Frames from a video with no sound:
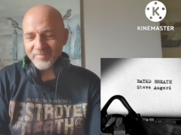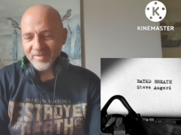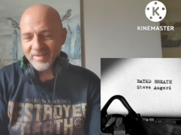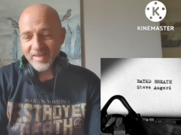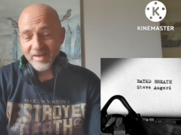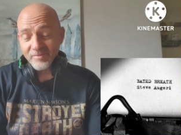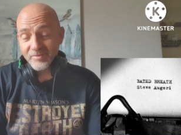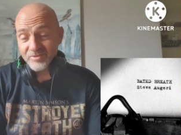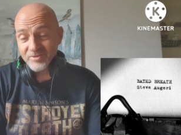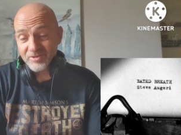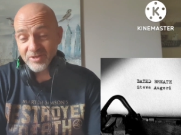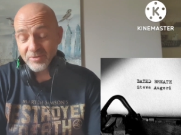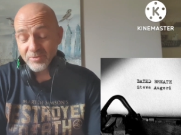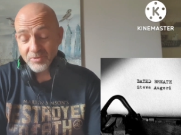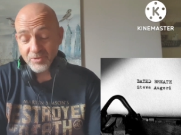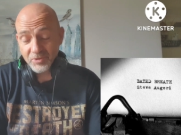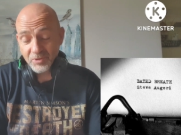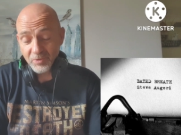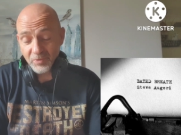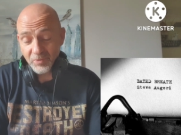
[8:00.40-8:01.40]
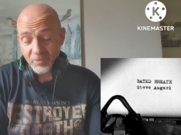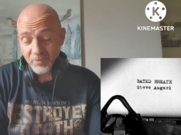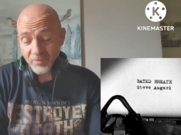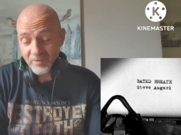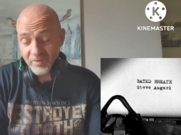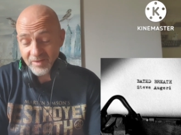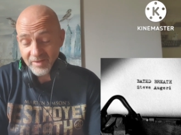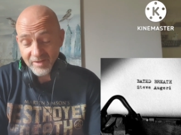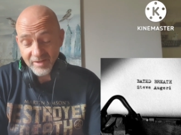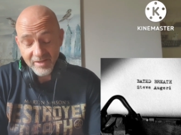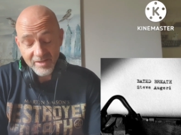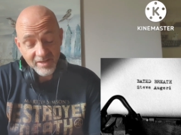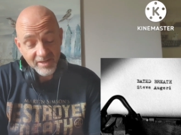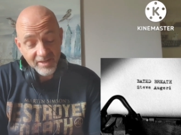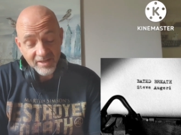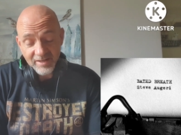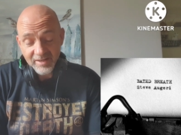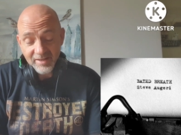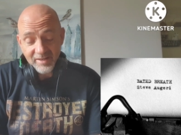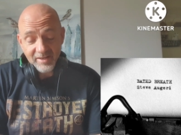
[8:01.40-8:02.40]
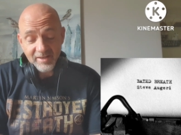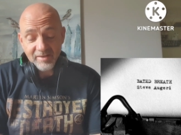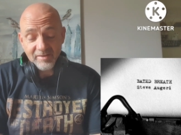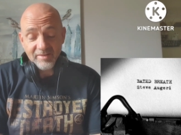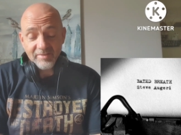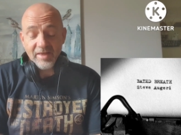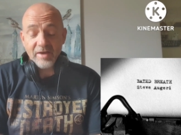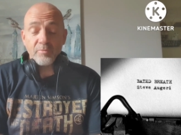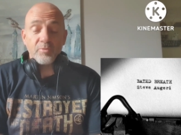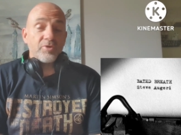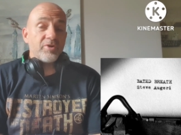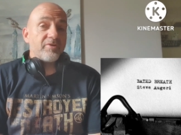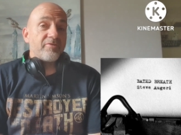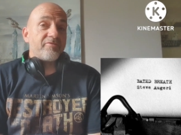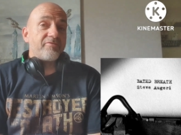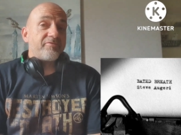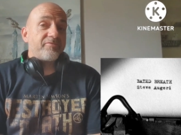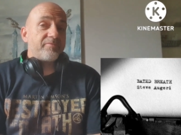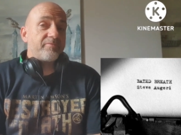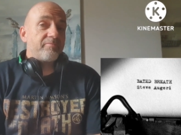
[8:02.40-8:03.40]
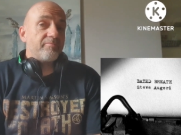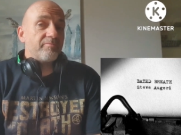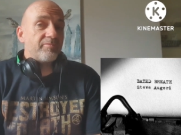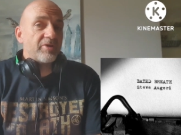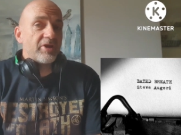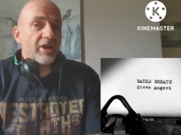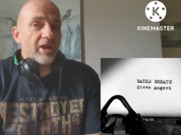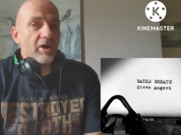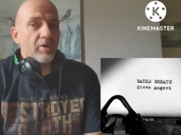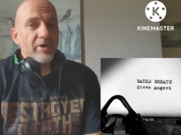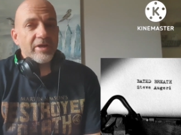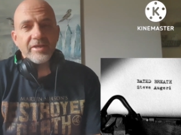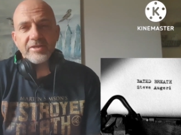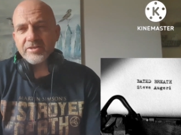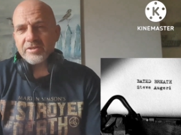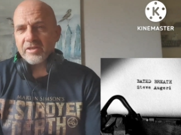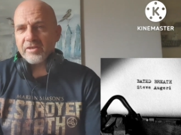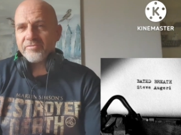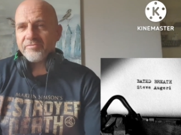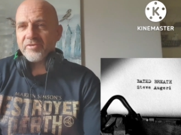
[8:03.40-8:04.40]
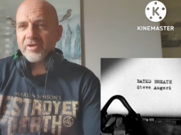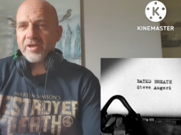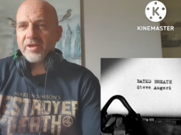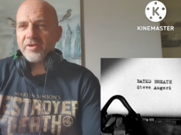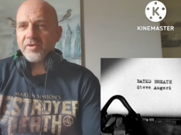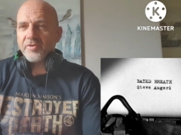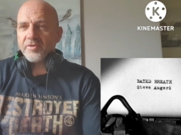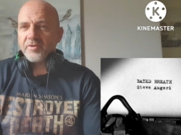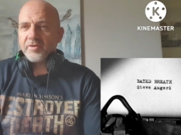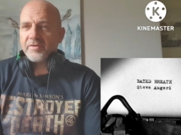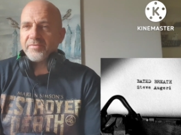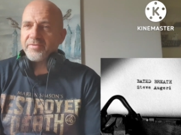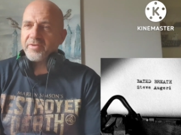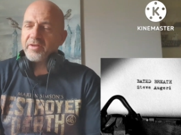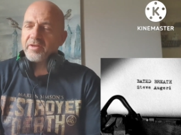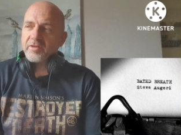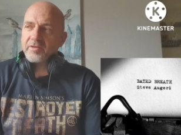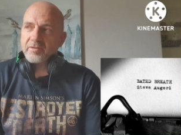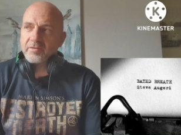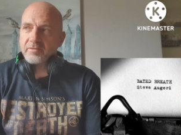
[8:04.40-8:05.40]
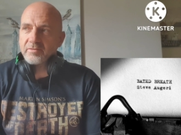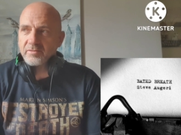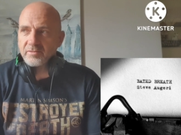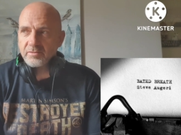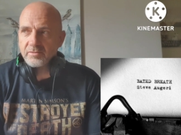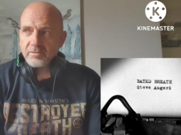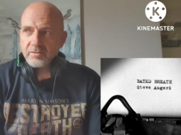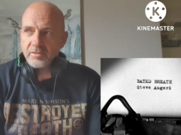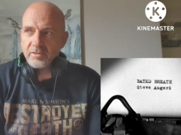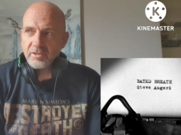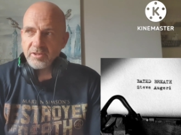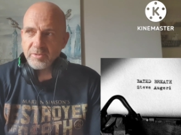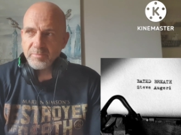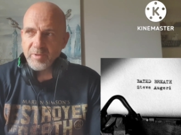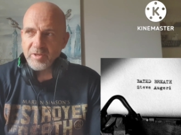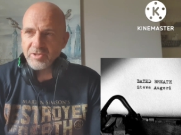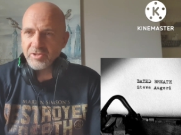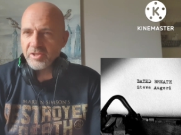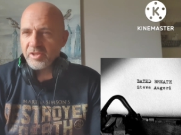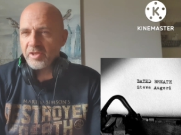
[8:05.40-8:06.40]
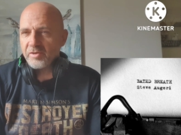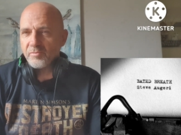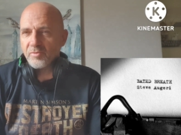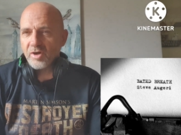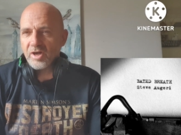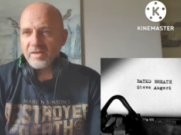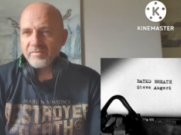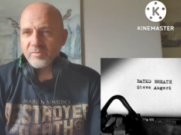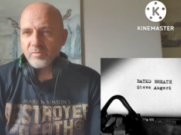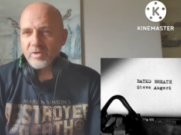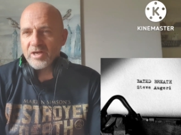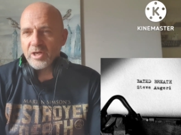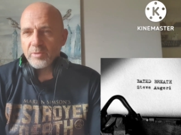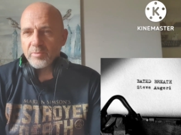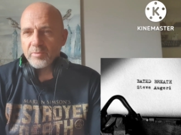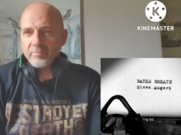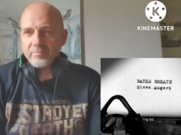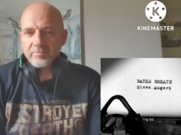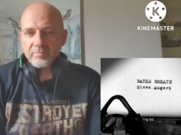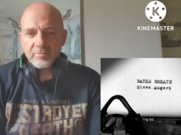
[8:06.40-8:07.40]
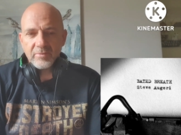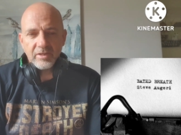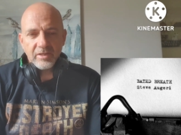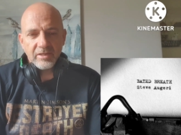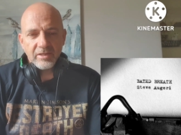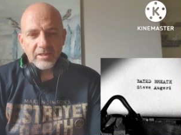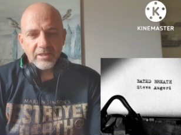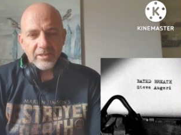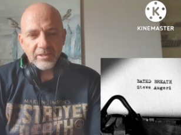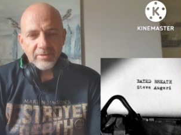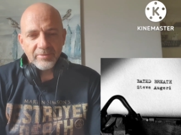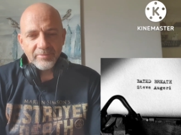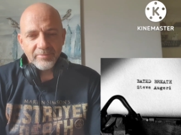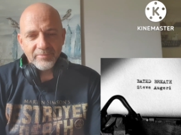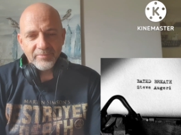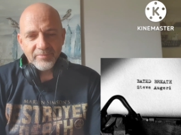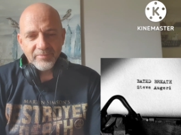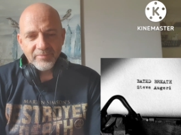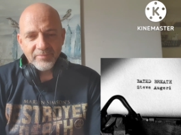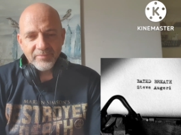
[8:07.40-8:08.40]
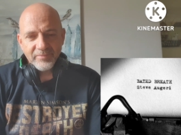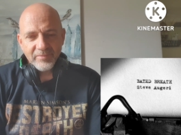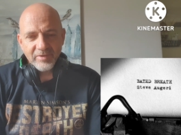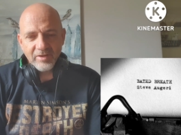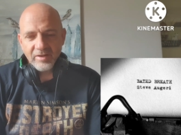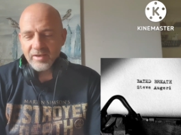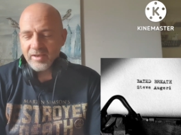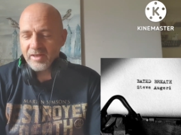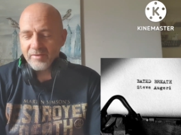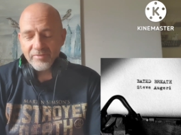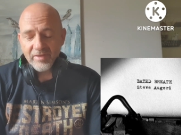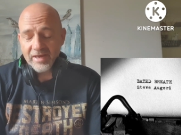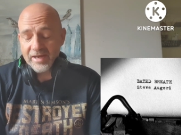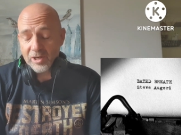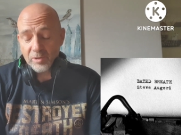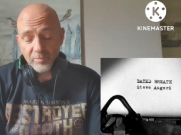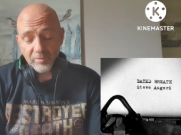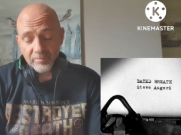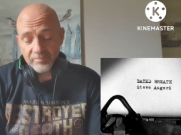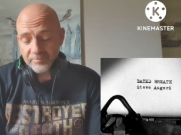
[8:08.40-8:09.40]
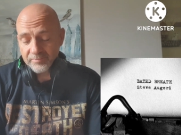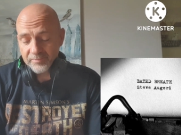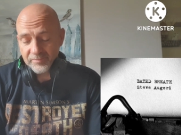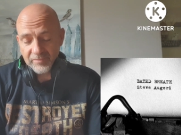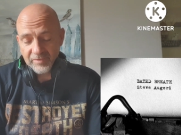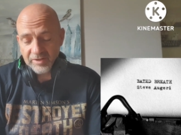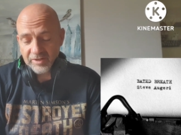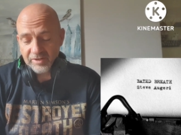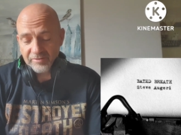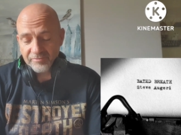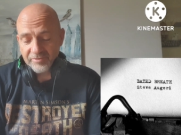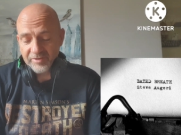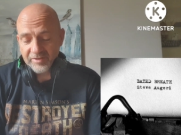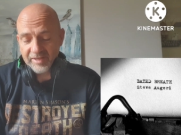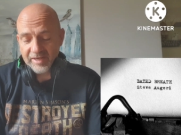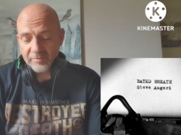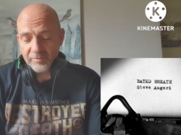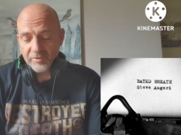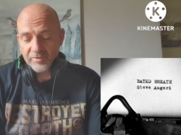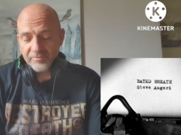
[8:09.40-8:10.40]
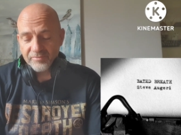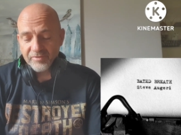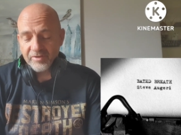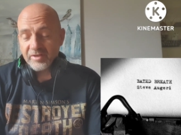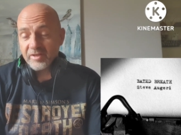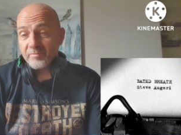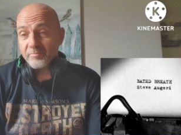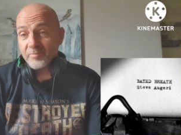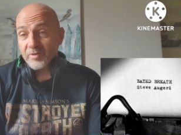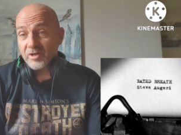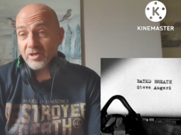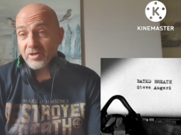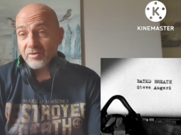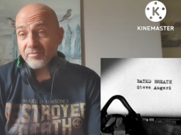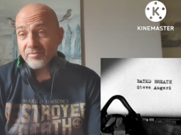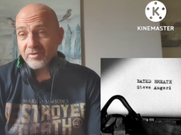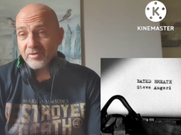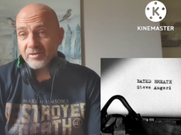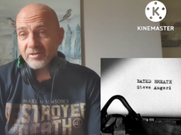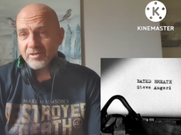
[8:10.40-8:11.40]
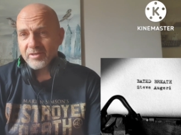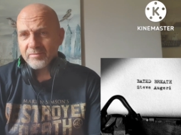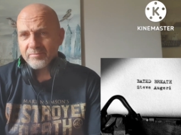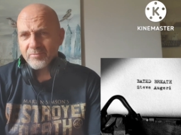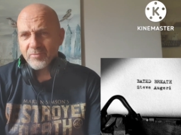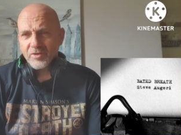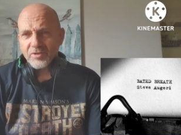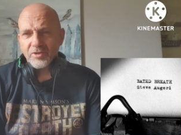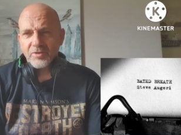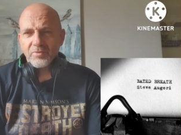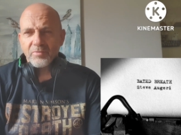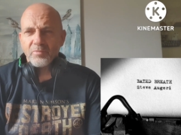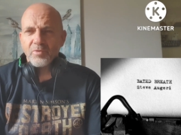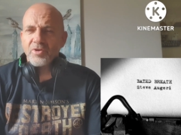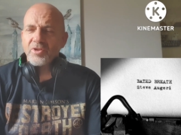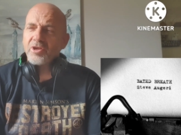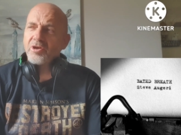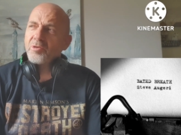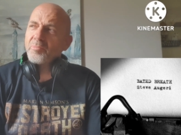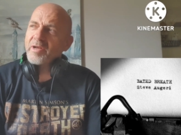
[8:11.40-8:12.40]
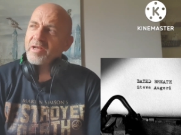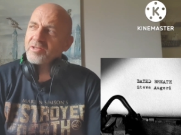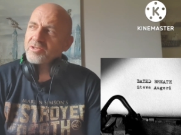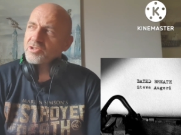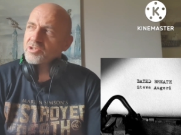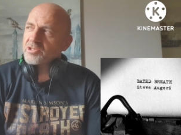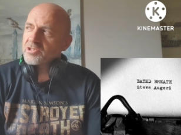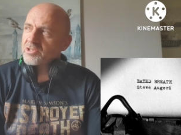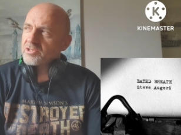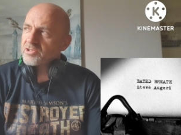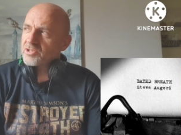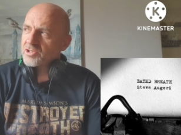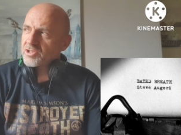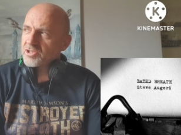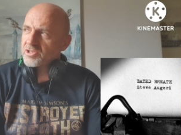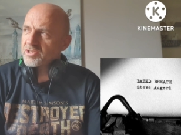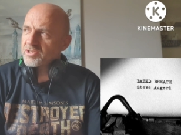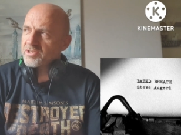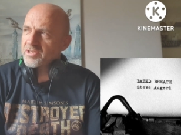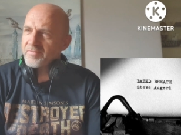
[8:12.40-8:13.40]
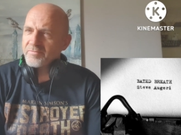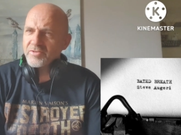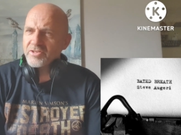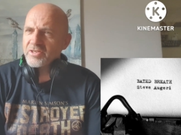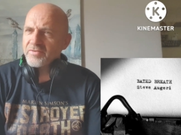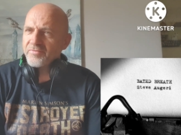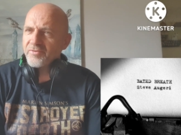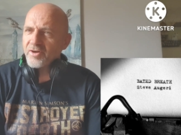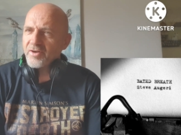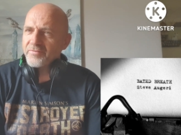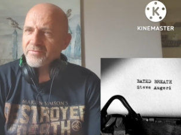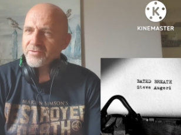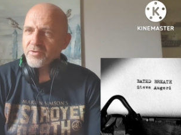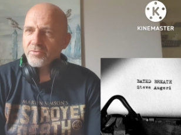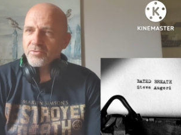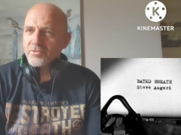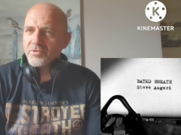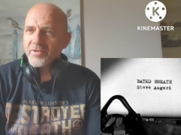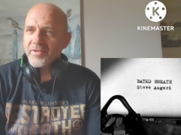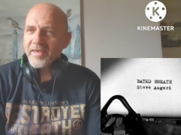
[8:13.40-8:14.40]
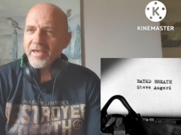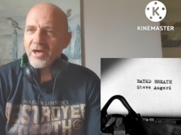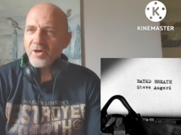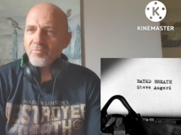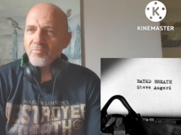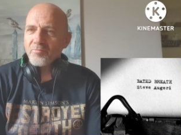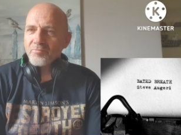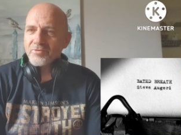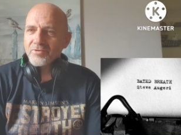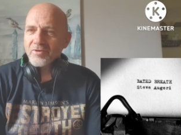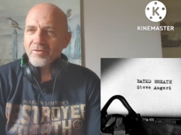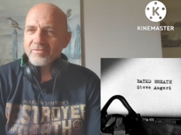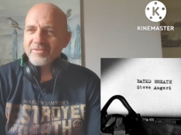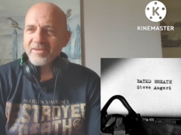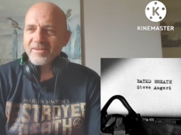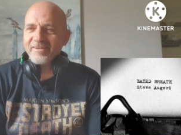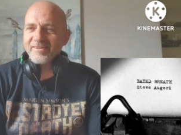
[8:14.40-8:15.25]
but that was so cool. That would have, you know, easily fitted on, I think, especially the Arrival album. I love that album, and I think that would have fitted in perfectly. Mind you, weren't there about 75 songs on that album? So